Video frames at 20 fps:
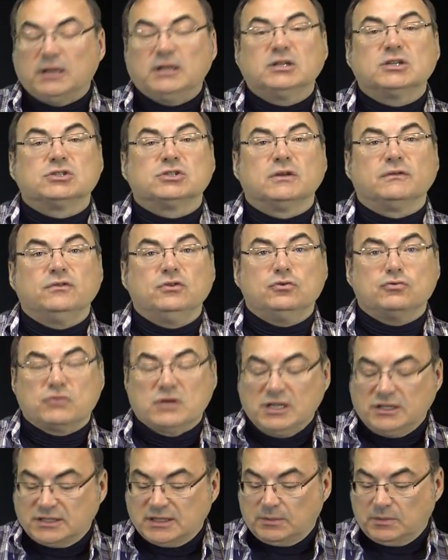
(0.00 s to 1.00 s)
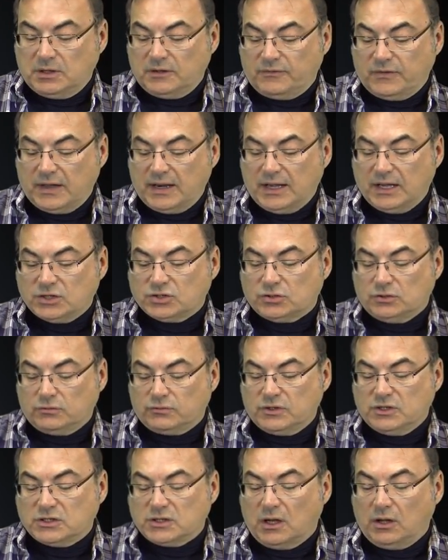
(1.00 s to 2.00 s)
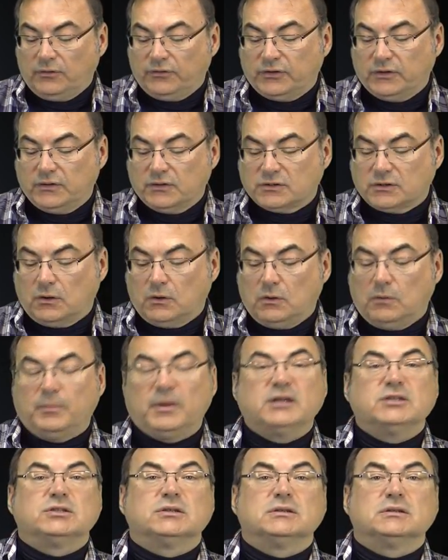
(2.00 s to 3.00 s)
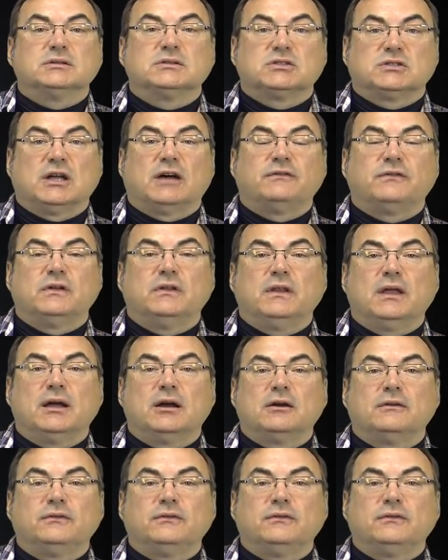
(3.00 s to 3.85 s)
and just if you read some of the financial results, and there's a whole bunch of stuff in there.